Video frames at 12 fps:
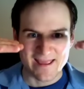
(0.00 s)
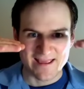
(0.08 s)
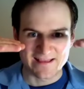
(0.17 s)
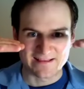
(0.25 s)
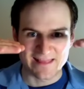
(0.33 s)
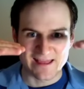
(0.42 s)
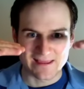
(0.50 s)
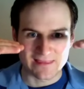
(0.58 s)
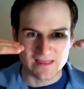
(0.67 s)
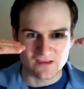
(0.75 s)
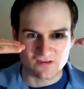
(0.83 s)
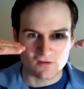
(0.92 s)
is like
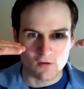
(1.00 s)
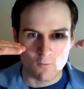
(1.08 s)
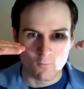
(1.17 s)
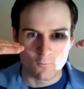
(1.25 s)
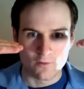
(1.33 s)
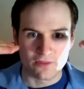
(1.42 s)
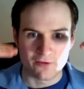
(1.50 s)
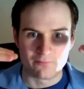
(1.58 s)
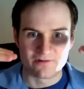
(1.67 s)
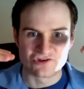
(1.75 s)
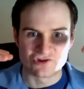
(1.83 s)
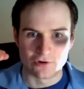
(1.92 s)
this with the
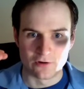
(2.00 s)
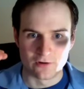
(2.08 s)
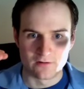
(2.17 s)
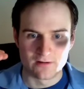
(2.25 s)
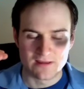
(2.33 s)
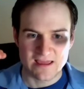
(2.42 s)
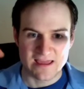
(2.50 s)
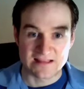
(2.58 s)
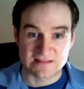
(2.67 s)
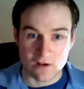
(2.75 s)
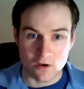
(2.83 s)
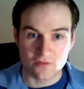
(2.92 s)
original.
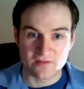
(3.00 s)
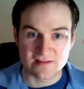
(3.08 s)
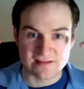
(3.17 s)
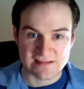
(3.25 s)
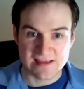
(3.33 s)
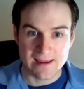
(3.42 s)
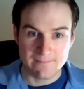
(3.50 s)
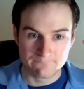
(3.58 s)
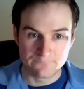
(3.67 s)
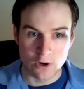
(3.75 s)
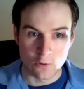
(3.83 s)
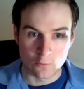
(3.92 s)
It's on the same
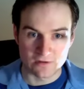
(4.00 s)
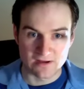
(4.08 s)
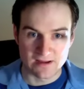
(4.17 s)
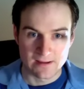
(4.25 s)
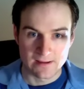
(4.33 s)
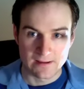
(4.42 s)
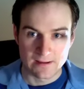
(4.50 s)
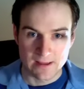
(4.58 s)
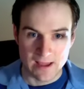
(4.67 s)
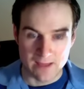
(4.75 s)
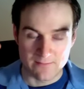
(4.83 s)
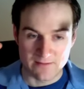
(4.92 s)
boat.
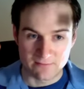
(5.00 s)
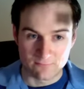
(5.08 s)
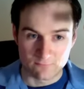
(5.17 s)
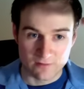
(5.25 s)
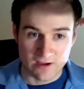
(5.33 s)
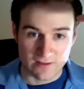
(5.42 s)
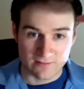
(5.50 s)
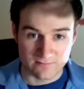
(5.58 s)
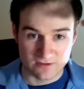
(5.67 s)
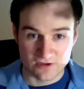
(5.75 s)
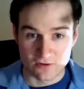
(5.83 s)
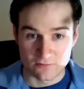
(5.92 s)
I mean, we got,
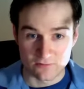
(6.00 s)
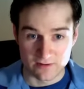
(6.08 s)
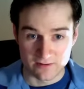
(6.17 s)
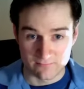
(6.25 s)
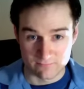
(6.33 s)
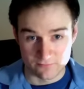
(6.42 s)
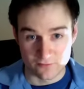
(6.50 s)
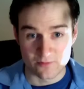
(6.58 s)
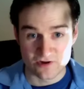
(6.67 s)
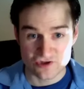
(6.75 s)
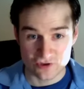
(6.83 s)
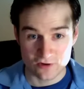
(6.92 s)
you know, uh, the
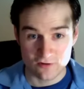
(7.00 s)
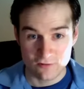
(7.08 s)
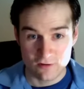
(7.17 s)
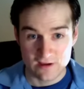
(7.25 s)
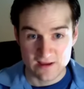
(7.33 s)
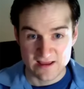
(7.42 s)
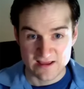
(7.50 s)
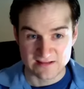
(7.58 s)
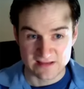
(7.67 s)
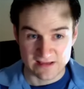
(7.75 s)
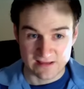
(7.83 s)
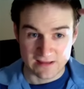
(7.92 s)
original is
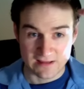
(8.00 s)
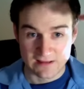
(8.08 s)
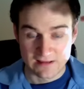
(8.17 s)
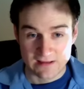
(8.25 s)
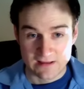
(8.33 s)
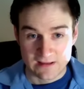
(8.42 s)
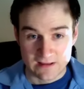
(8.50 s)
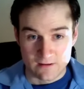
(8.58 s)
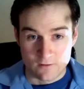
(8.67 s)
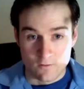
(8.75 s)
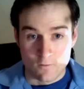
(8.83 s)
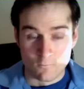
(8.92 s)
like
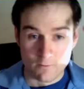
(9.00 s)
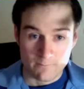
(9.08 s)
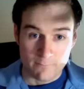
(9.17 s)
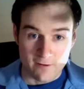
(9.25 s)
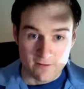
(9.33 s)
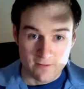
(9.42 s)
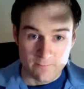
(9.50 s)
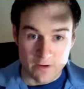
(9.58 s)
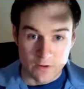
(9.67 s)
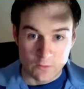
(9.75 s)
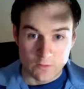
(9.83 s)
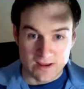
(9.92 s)
one part of the
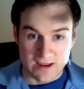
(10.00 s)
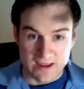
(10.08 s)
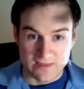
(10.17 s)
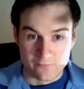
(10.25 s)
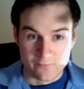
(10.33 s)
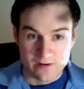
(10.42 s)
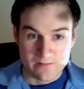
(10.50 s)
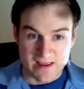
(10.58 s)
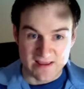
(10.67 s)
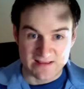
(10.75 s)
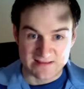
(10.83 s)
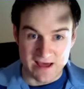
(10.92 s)
boat, and the
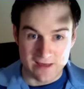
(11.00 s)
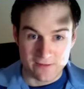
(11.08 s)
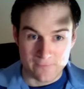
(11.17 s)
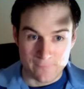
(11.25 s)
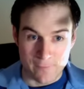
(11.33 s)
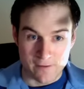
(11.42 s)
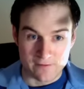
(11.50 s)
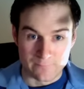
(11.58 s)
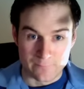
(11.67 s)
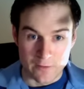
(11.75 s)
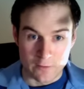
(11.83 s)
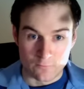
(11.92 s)
remake is the other part of the
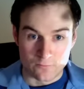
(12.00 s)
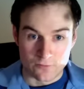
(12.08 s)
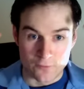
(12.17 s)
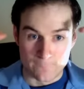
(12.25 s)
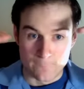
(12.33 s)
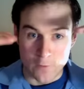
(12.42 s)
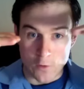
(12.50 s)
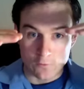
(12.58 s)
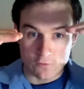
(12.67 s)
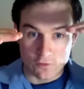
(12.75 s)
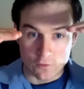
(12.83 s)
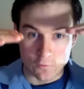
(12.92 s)
boat. They're
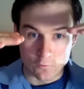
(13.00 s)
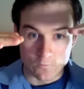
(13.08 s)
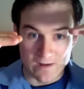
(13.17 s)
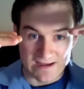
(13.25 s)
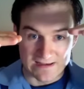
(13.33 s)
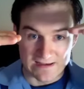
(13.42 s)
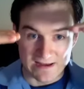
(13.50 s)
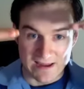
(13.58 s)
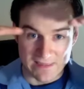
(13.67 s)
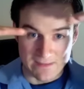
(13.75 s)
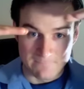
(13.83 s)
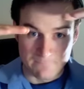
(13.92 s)
both great, and
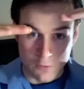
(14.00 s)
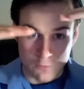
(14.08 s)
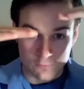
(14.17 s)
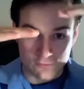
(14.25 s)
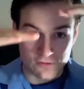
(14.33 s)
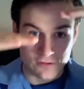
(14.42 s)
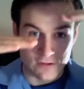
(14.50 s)
they both